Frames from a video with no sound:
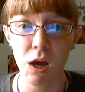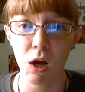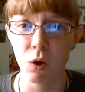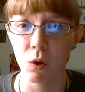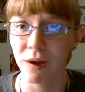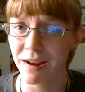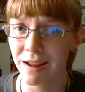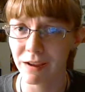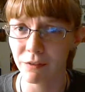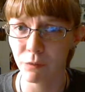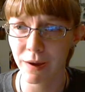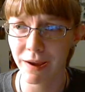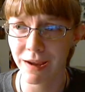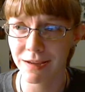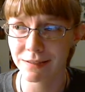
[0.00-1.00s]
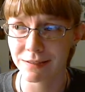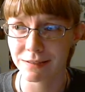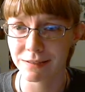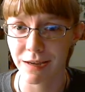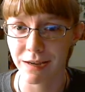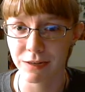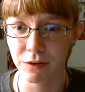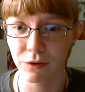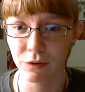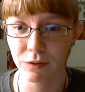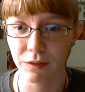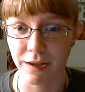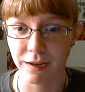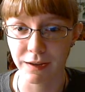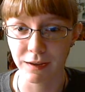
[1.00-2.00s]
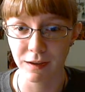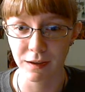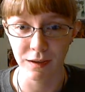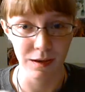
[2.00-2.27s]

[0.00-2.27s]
Oh, and F Y I as a side note, like,